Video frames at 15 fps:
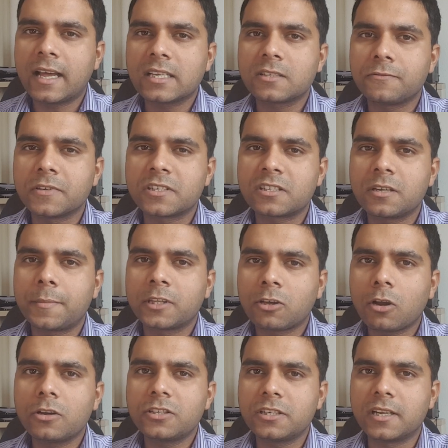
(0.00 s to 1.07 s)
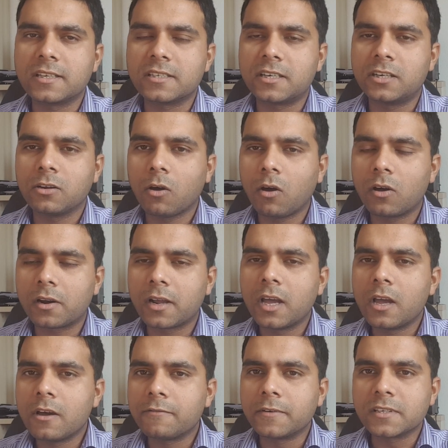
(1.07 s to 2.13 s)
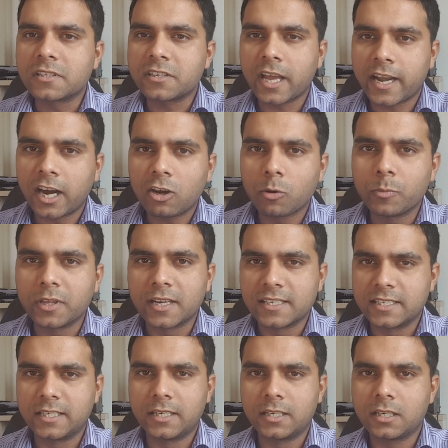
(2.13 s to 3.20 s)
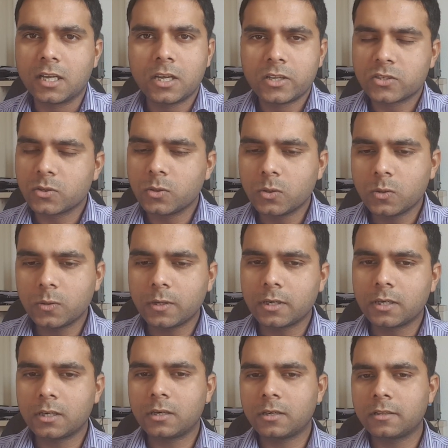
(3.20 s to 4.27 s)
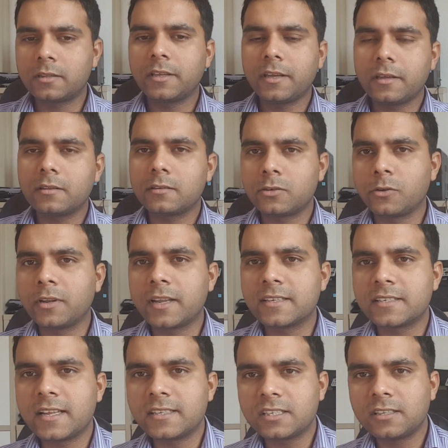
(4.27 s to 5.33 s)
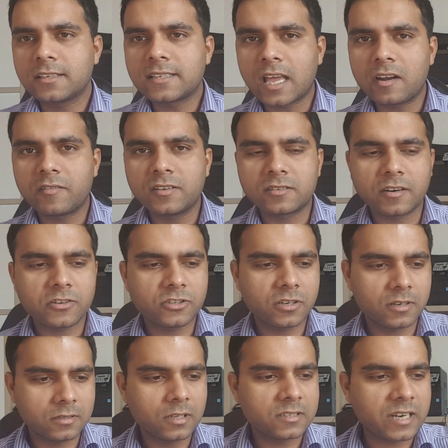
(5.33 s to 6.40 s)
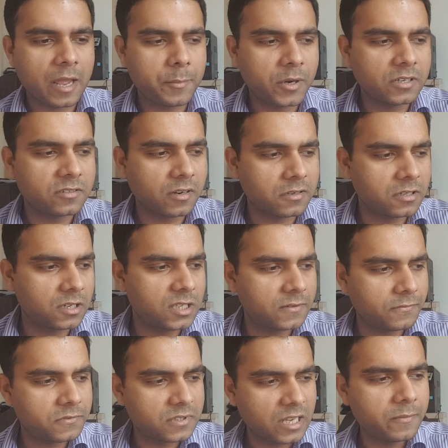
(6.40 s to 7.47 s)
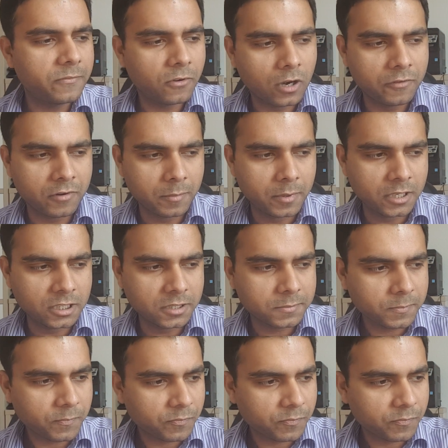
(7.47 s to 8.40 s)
as first year pathology resident or first year anatomy resident. So during residency, the salary structure, the stipend structure is same for everybody.